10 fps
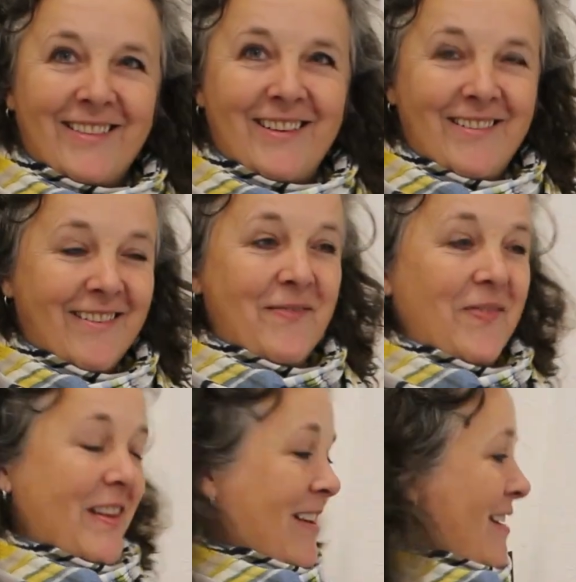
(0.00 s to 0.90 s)
of the R.
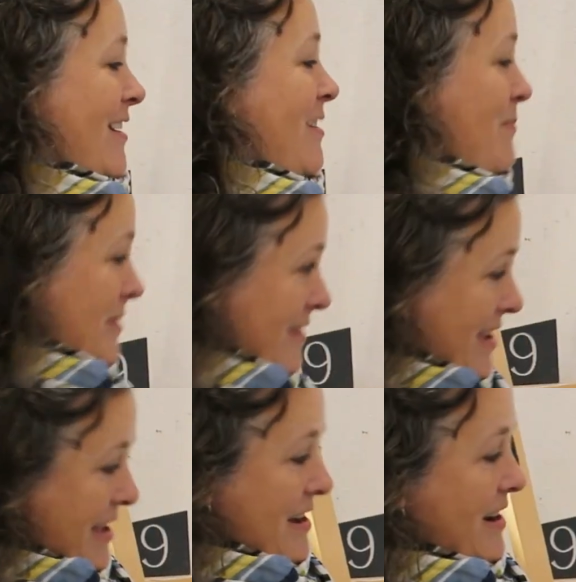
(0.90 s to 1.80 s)
And up to
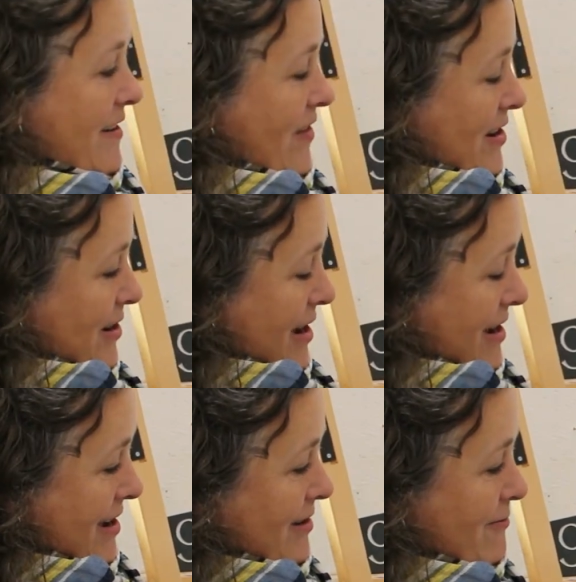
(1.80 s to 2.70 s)
then, I had
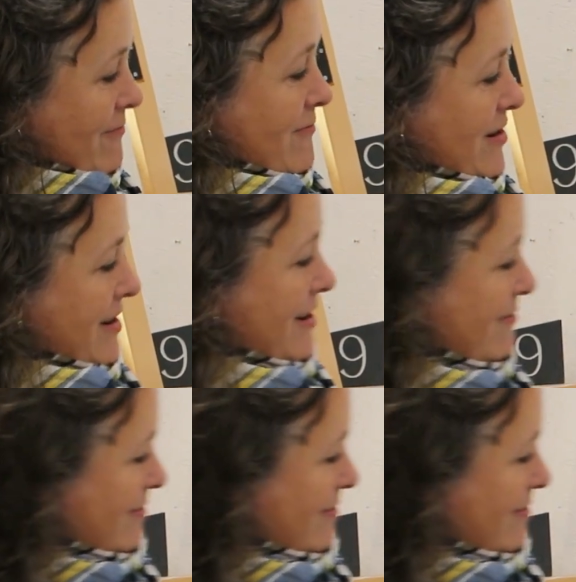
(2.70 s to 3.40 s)
it all written out